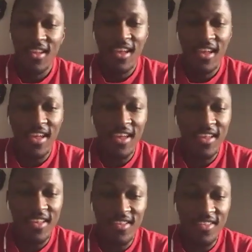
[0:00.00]

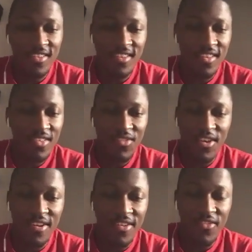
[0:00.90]
And she does
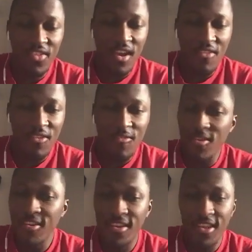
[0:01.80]
very good photography
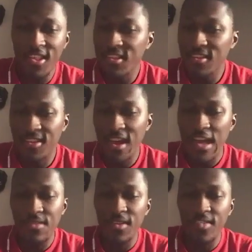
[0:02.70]
work, and her
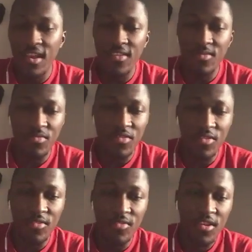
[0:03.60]
cosplay is awesome
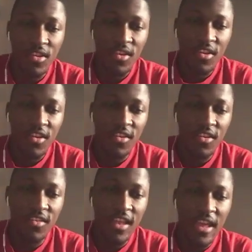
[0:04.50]
too. Her
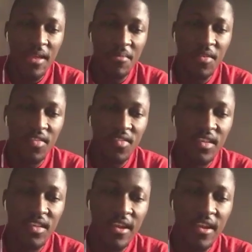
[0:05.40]
name is
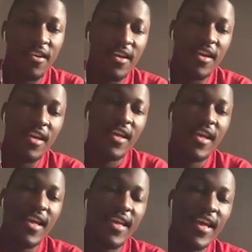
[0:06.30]
Sarah,
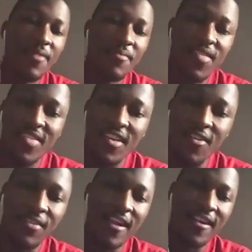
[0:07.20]
aka Miss
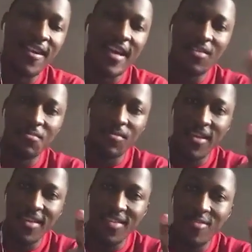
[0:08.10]
Sunflower
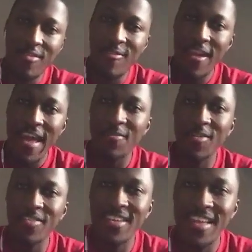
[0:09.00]
Cosplays. Who what we have
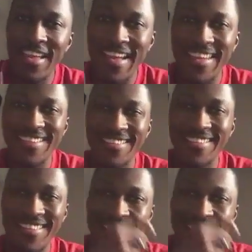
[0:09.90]
on today. How you doing?